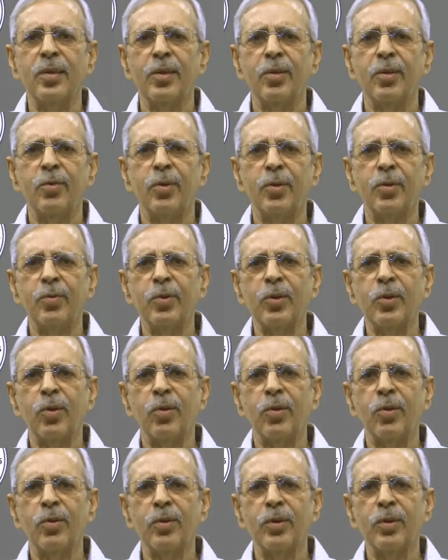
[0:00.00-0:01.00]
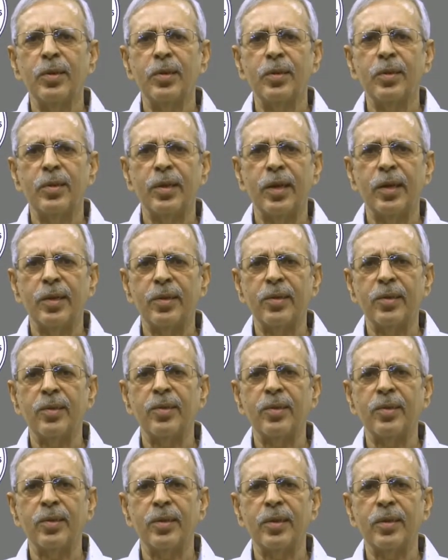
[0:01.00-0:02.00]
what we call
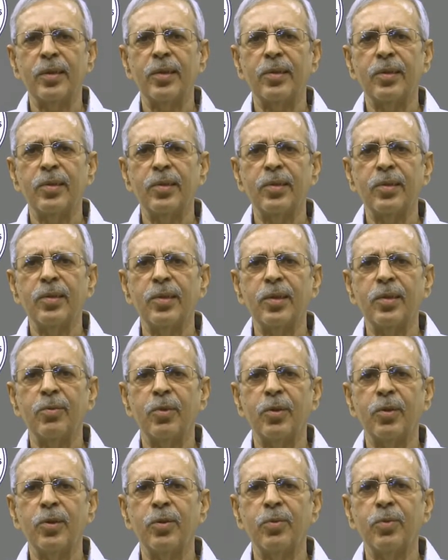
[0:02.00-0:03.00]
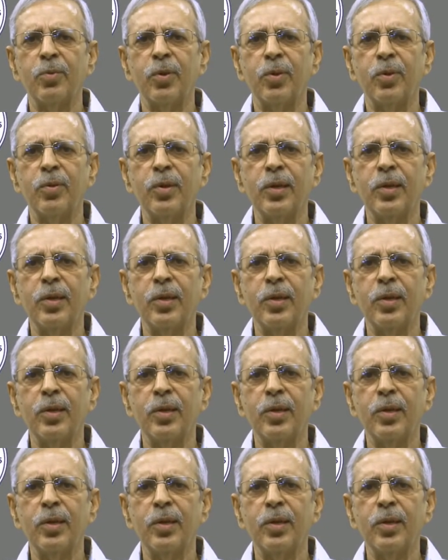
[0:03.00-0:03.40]
nagarji. Nagarji is a word for